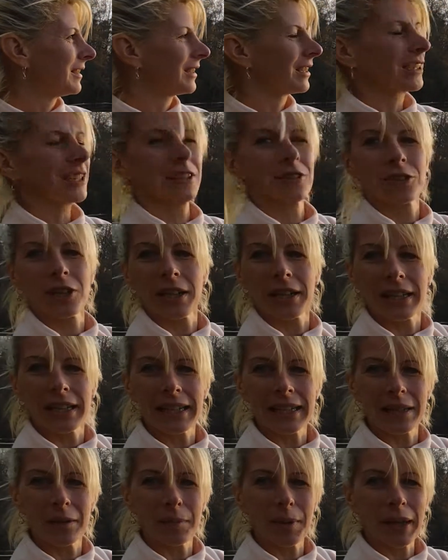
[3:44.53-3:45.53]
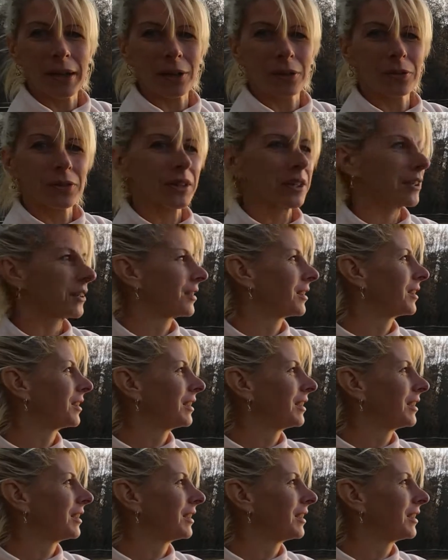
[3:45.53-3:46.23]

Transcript: I'm gonna try to get him back over here.